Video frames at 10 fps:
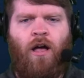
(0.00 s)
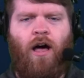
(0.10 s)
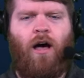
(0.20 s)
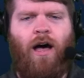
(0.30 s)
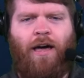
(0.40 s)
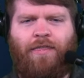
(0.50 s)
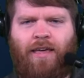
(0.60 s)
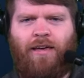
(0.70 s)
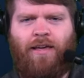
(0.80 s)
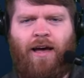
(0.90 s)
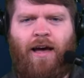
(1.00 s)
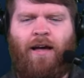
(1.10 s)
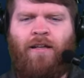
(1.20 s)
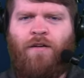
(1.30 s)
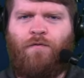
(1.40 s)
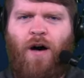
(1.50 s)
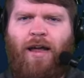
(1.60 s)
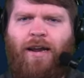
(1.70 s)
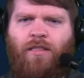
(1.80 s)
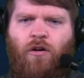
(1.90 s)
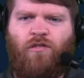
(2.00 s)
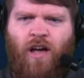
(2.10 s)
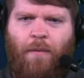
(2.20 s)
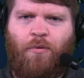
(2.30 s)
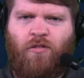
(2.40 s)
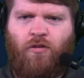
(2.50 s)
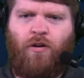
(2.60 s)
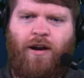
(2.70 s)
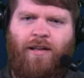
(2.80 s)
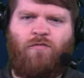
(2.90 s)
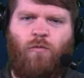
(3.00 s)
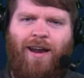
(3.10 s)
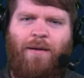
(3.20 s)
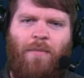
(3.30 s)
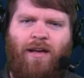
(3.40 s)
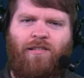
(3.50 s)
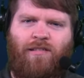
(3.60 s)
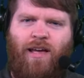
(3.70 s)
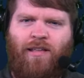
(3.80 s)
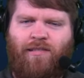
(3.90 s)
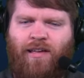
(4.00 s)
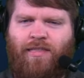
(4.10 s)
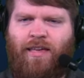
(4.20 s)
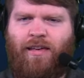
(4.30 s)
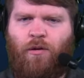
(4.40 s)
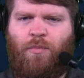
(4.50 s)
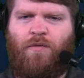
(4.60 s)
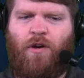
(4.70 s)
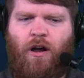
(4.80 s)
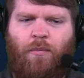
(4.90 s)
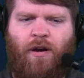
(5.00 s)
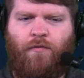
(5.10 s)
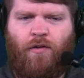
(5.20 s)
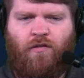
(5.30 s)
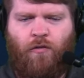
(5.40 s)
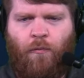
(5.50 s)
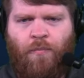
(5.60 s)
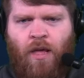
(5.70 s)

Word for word: Uh, I think uh, finding those opportunities when it makes sense, I think, could be very beneficial.